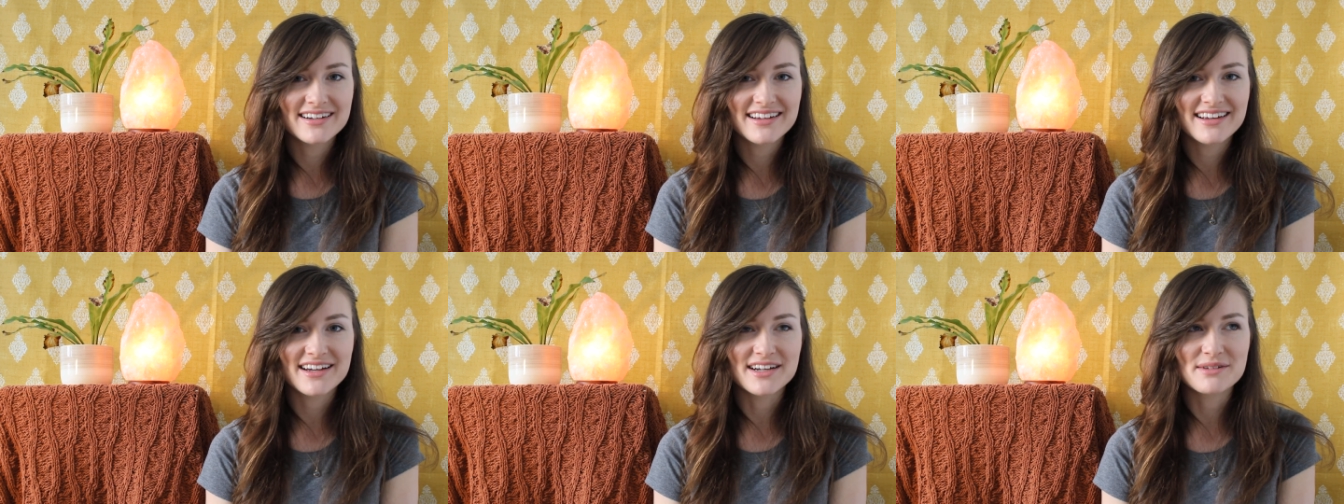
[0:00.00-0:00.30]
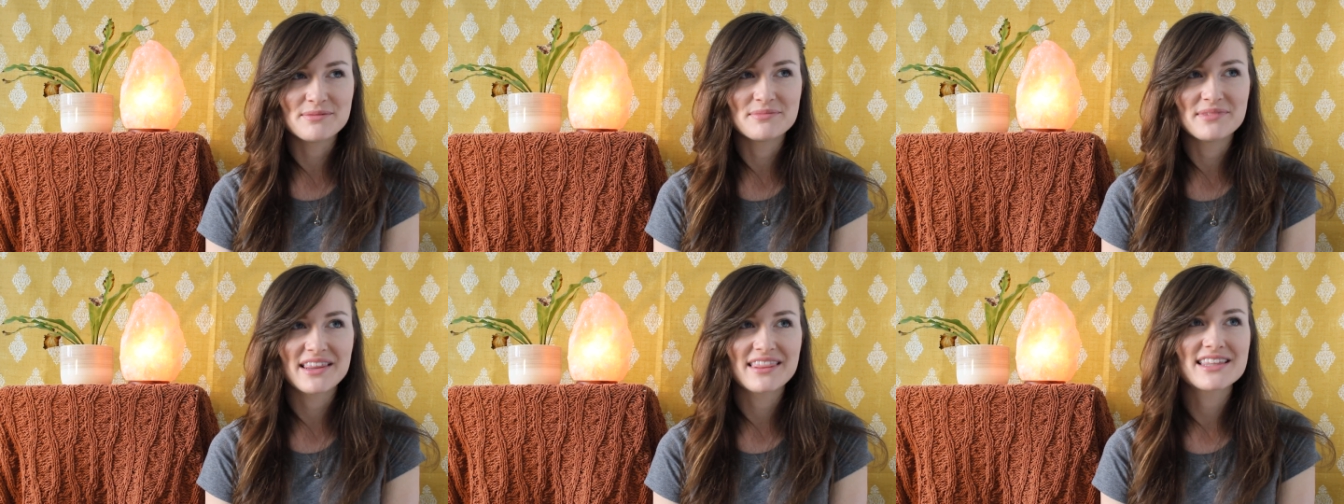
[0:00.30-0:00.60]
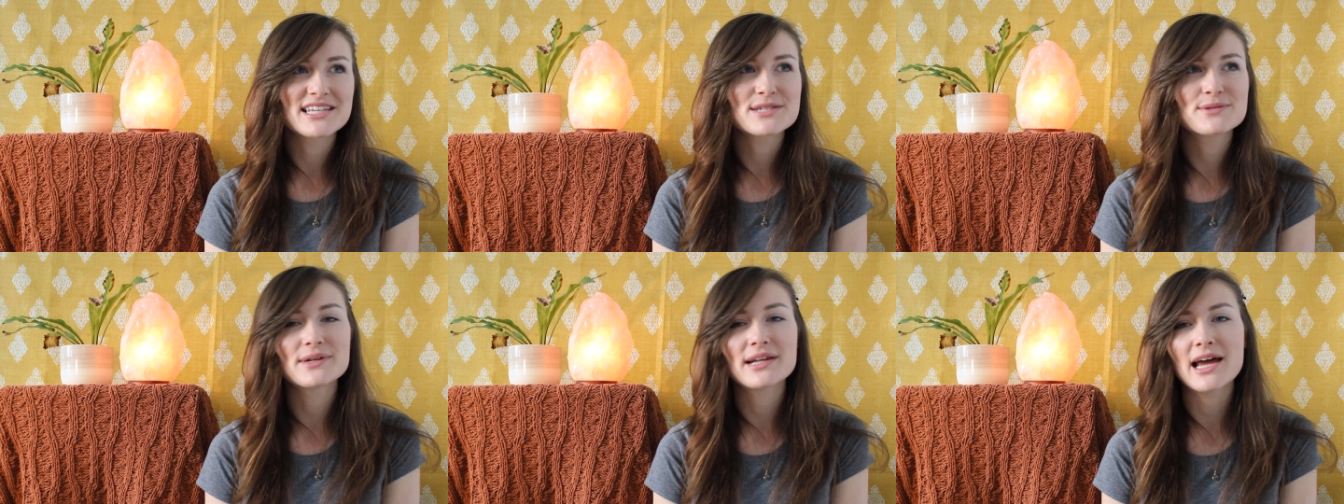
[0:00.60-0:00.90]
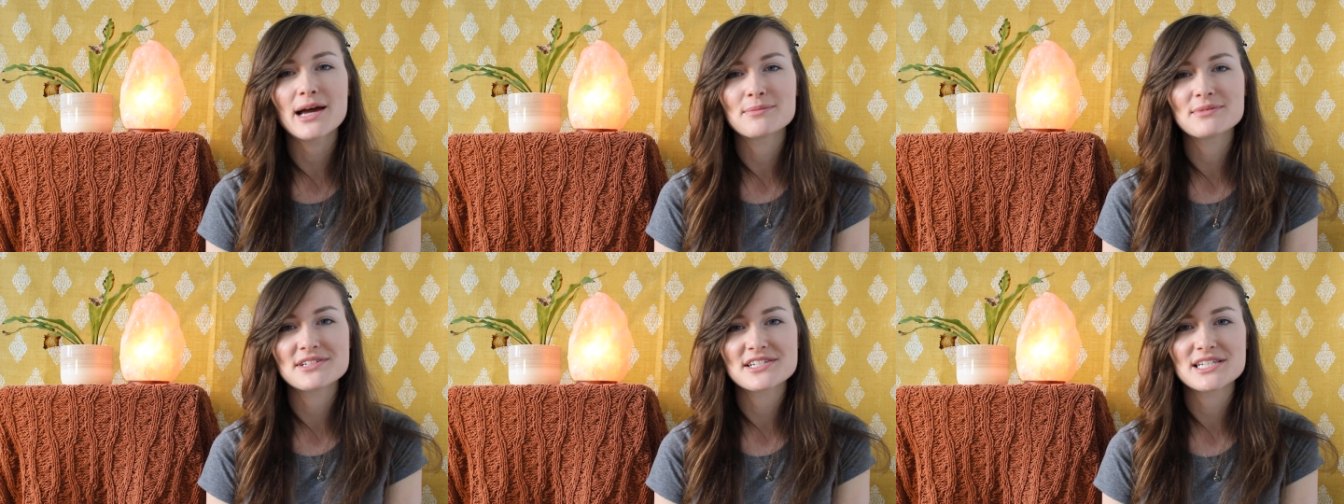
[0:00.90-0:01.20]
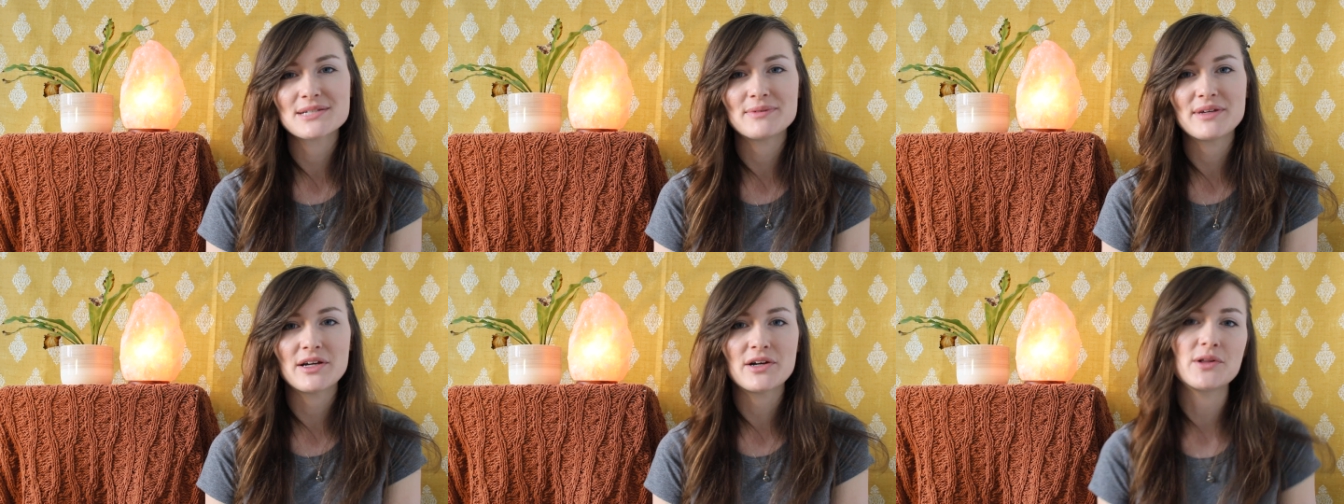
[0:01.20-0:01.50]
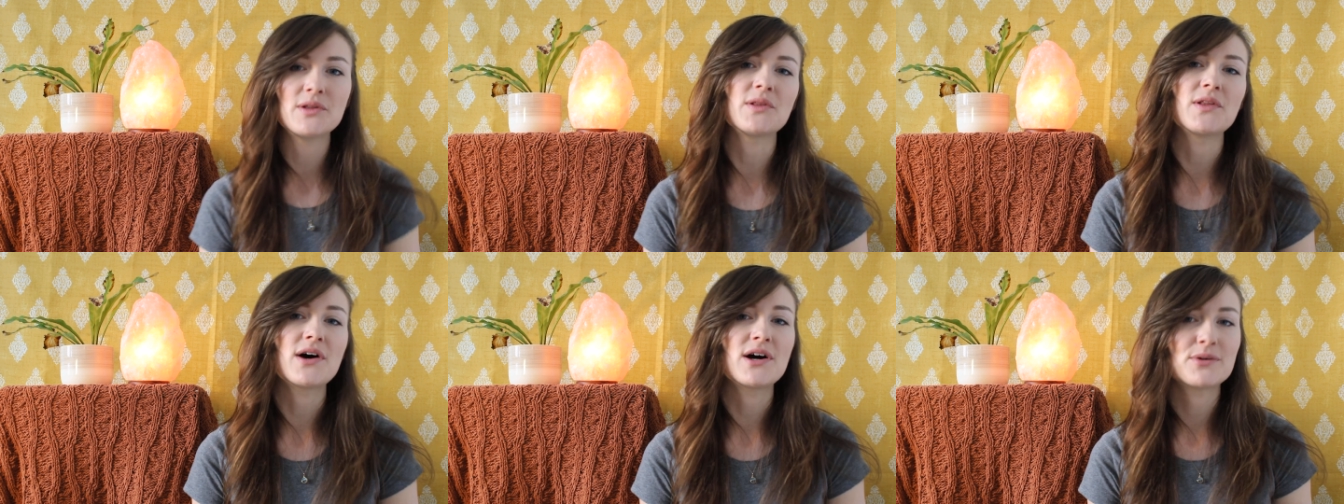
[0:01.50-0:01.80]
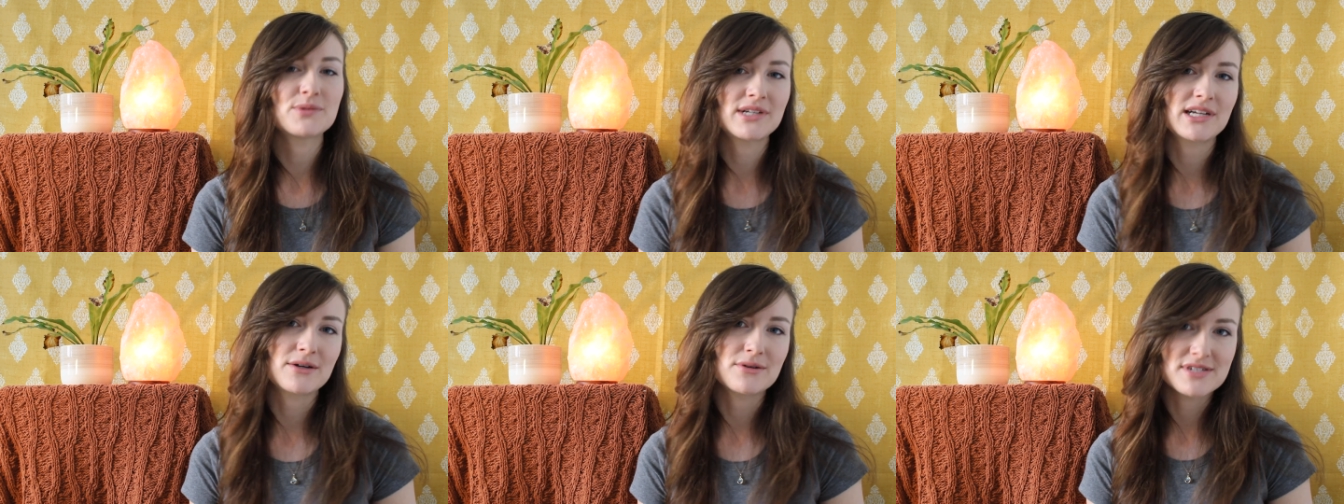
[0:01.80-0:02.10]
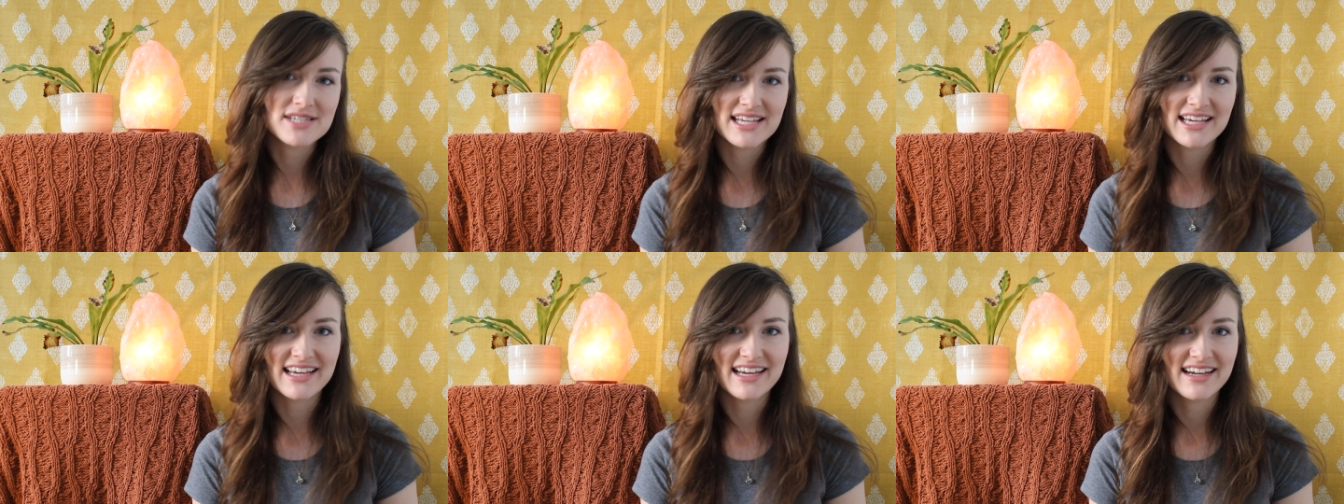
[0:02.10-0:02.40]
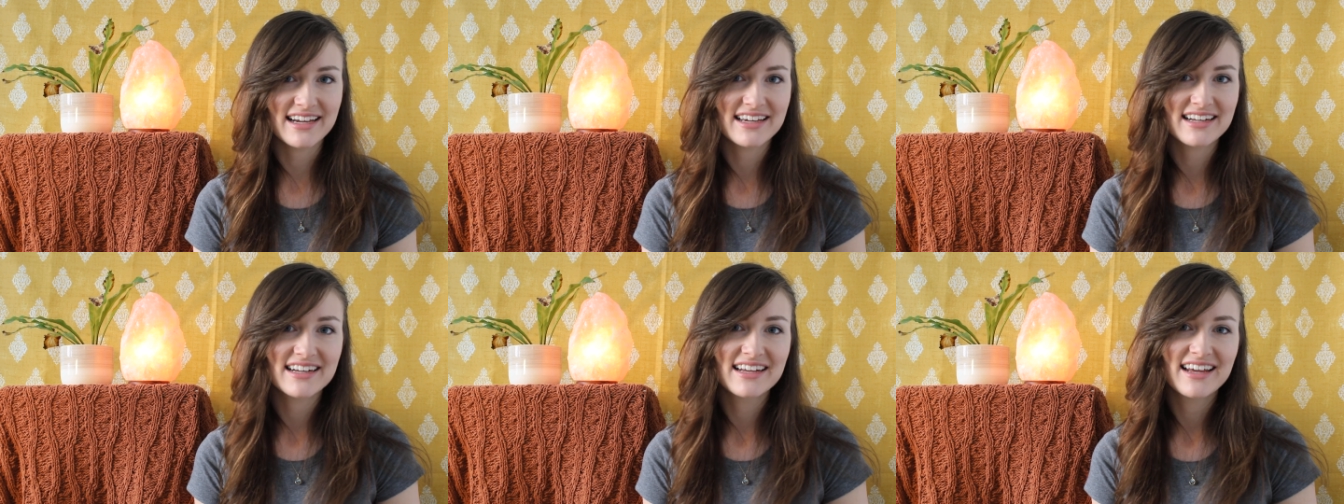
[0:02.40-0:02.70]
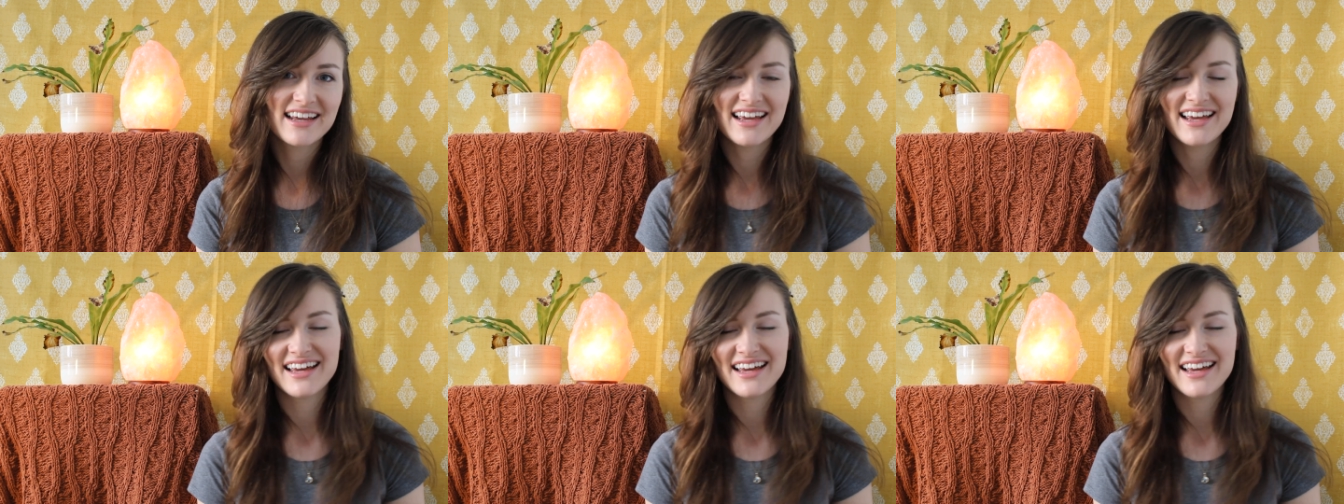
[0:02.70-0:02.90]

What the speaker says: This would happen to me a lot when I was a kid,